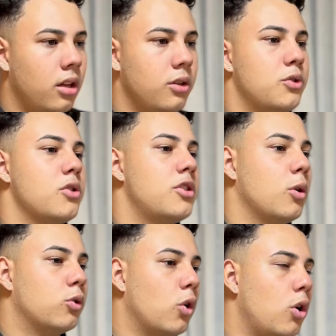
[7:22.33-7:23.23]
I am your
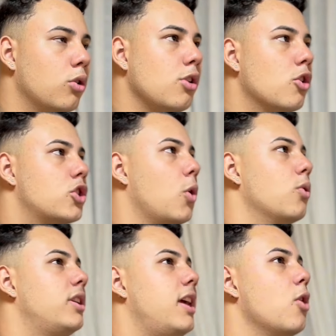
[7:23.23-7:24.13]
owner, and I'm whatever
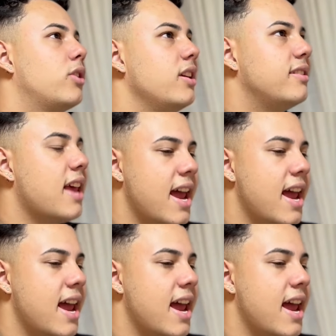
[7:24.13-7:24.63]
I want to be.